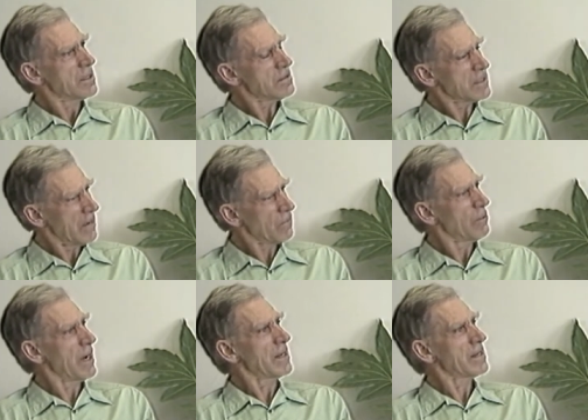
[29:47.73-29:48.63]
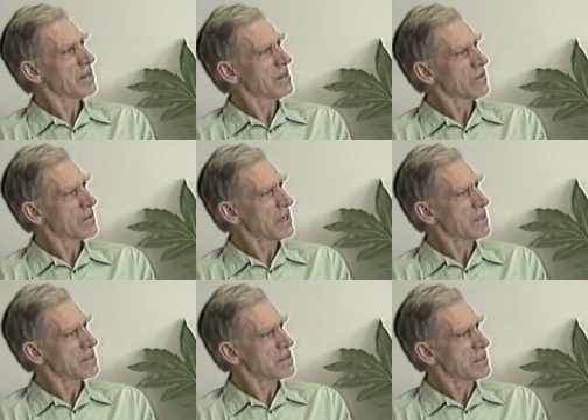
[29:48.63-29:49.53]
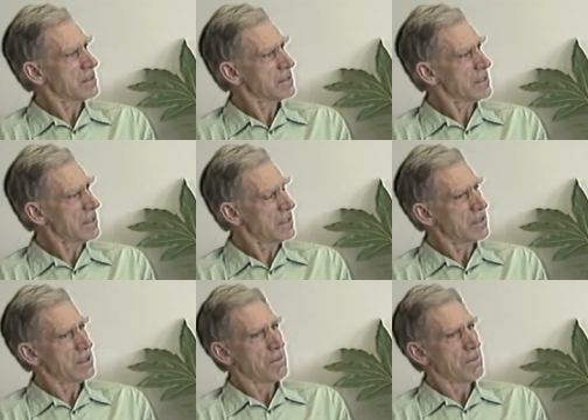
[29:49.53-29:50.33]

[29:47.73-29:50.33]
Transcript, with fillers: doesn't have quite the status that it did.